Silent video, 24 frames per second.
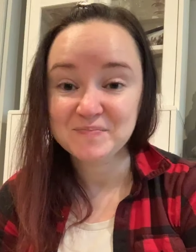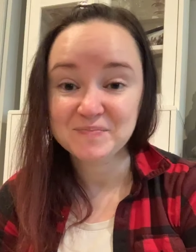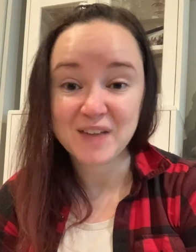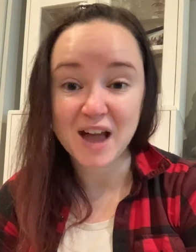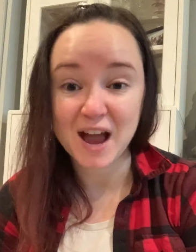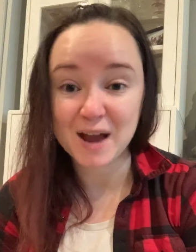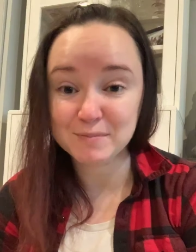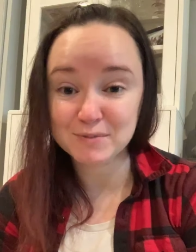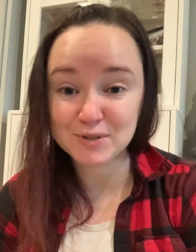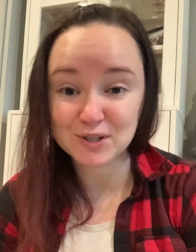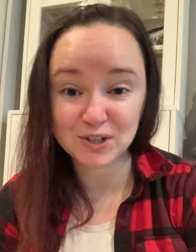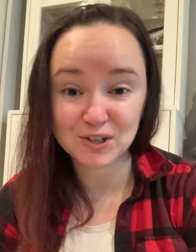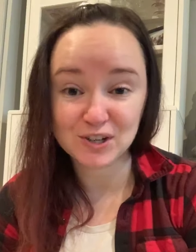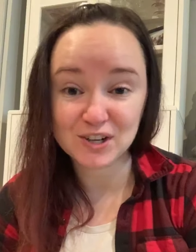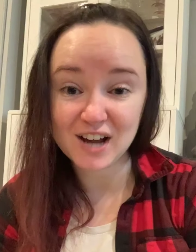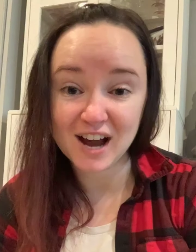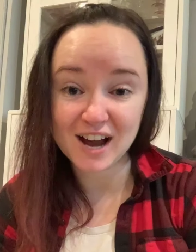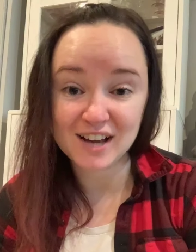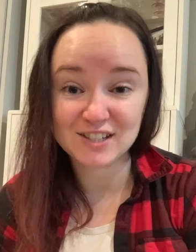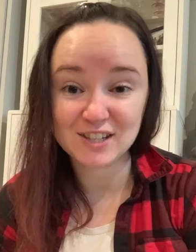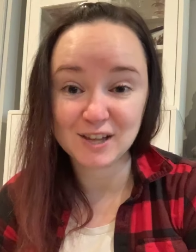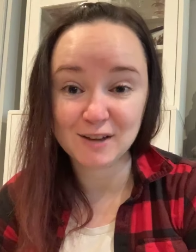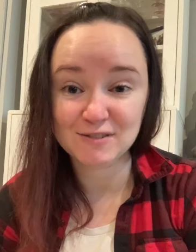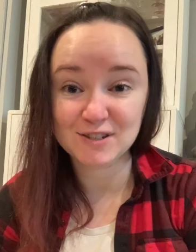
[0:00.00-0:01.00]
I'm sure you
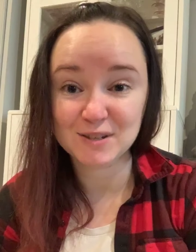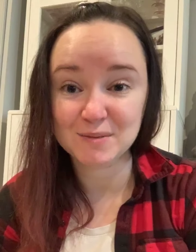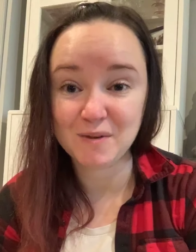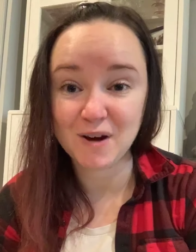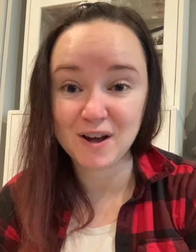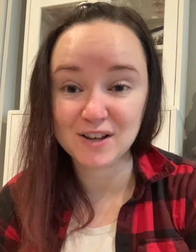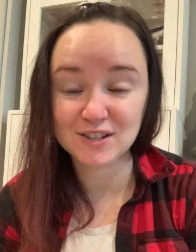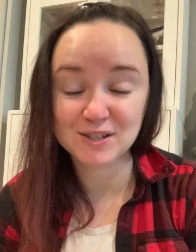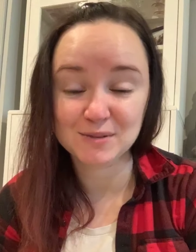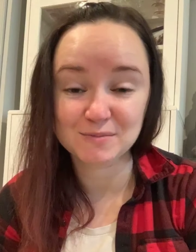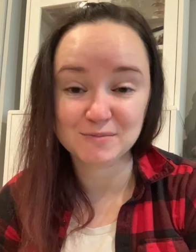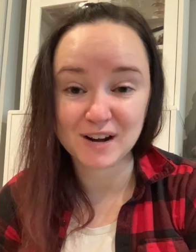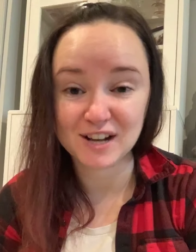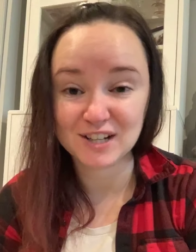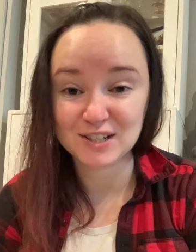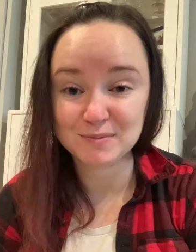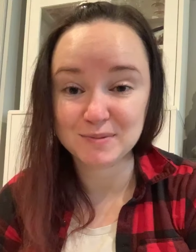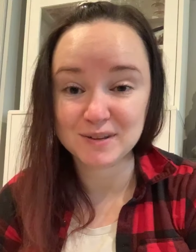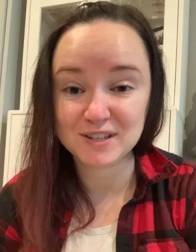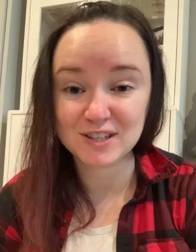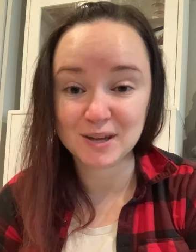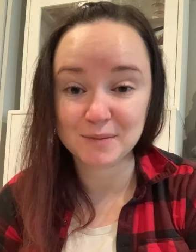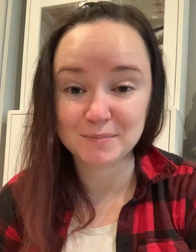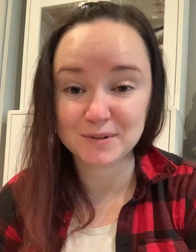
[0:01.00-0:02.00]
guys have some awesome
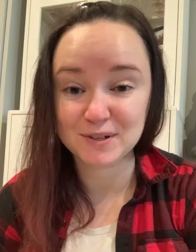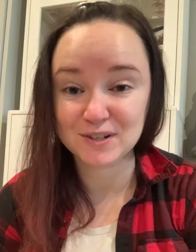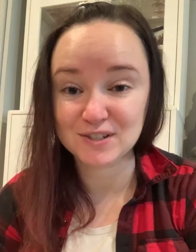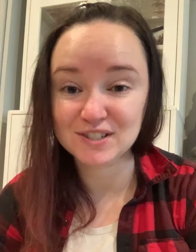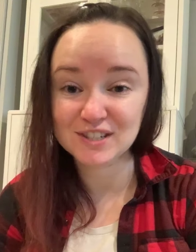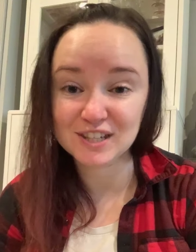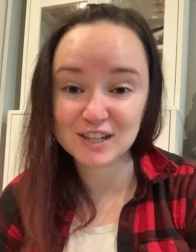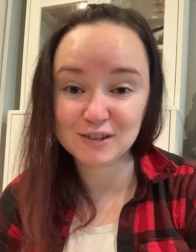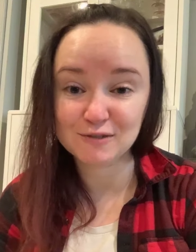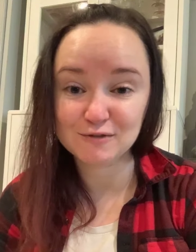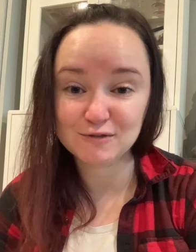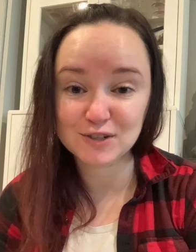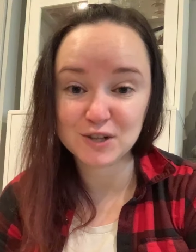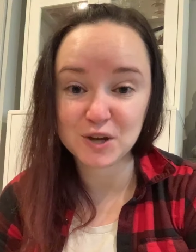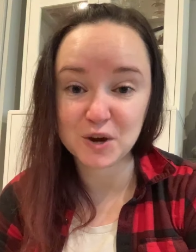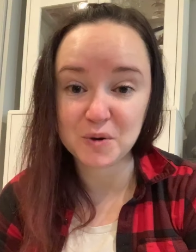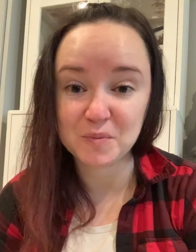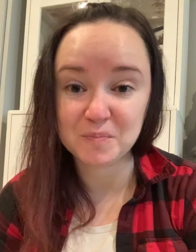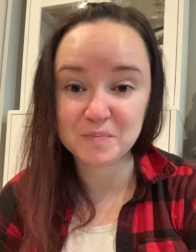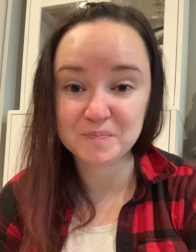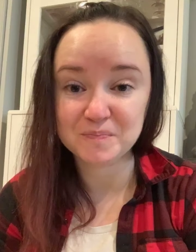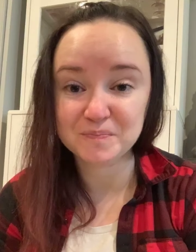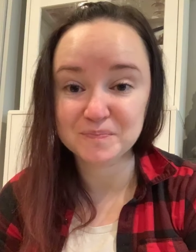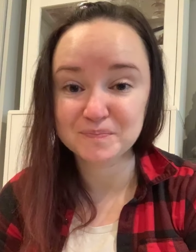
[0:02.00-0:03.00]
recipes up your sleeve too.
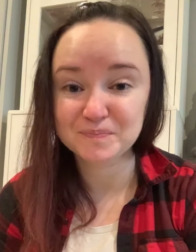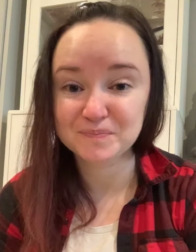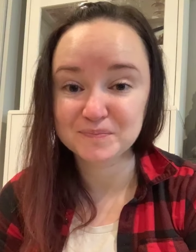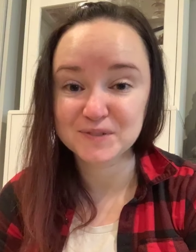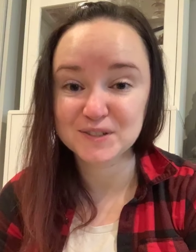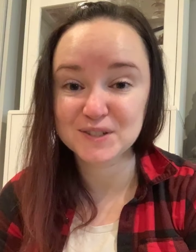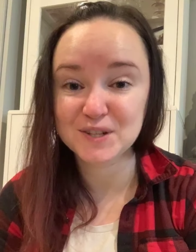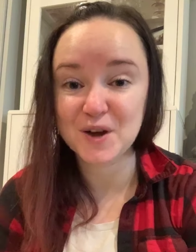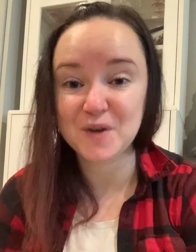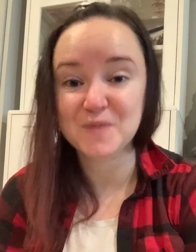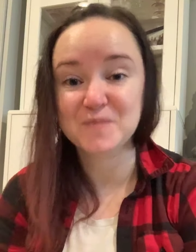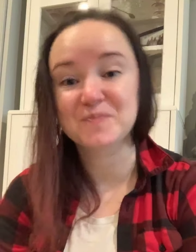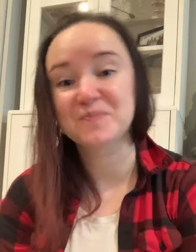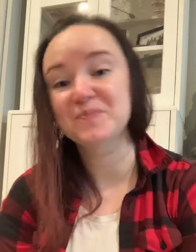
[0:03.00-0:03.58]
So